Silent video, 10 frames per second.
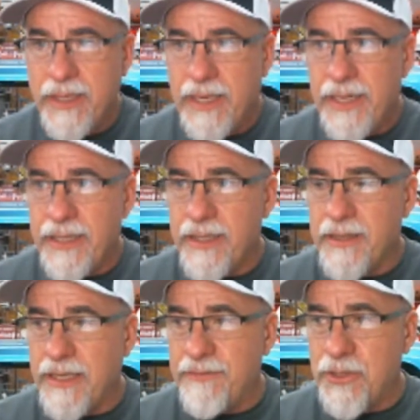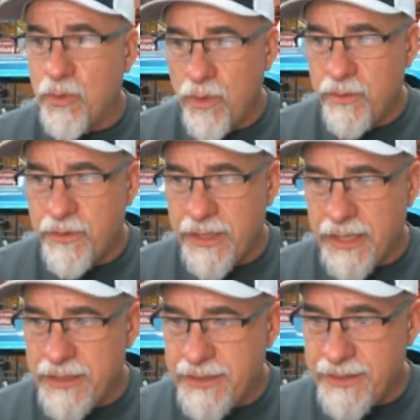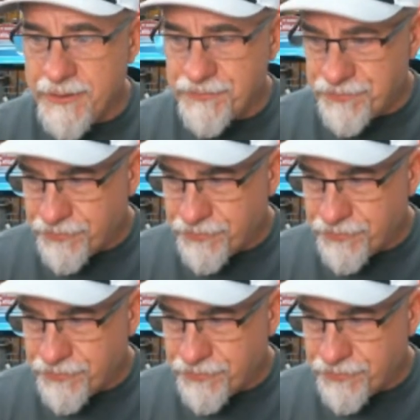And I've toyed with the idea.